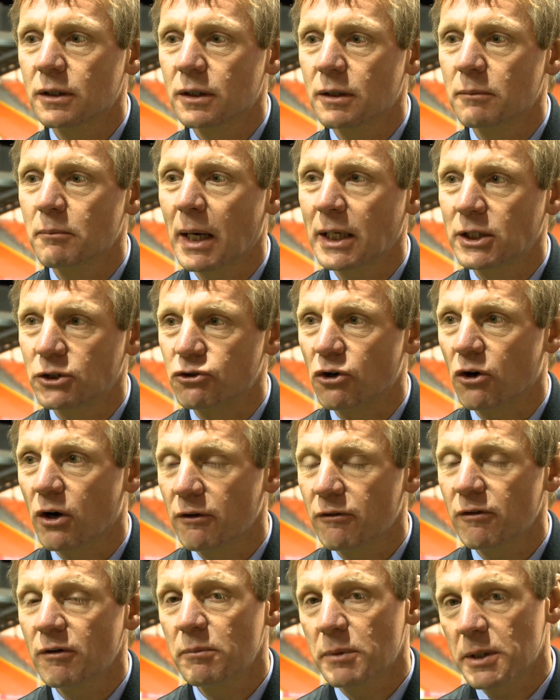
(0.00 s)
the, main
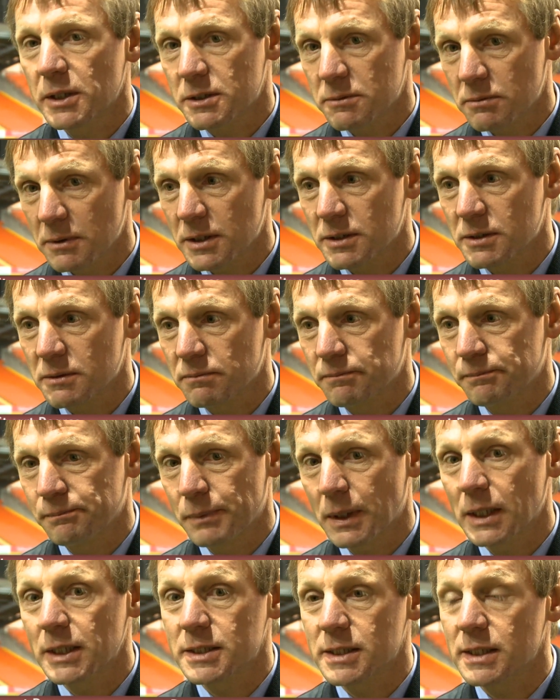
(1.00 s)
driver, but it's, it's,
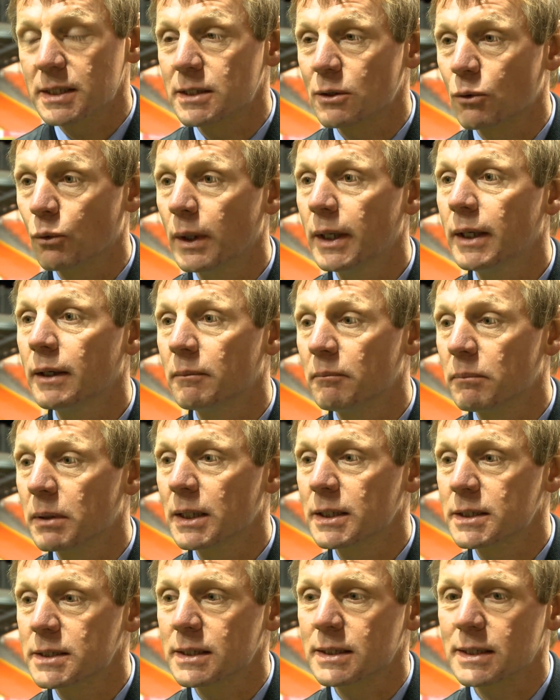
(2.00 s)
pleasing to win and
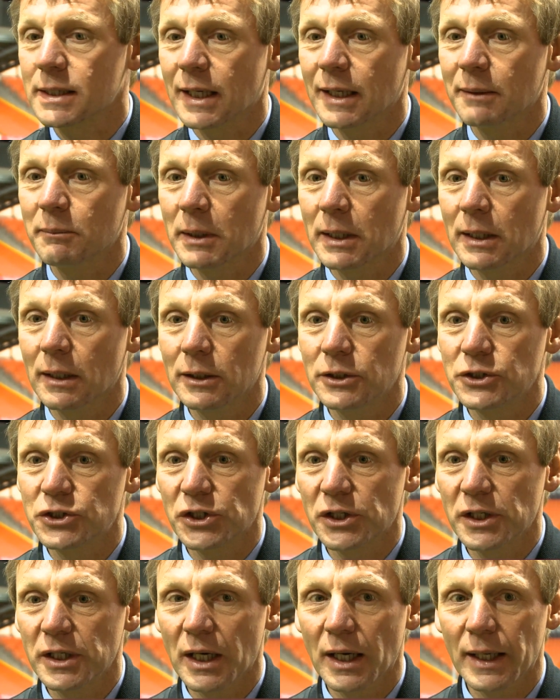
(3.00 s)
pleasing to keep a clean
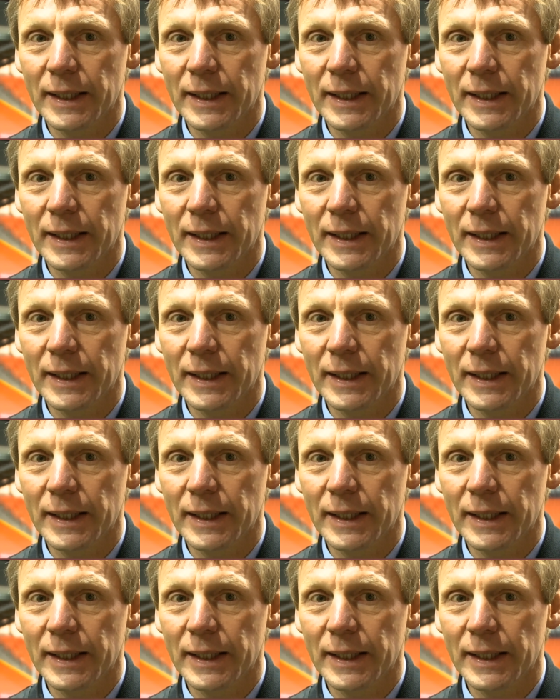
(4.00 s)
sheet.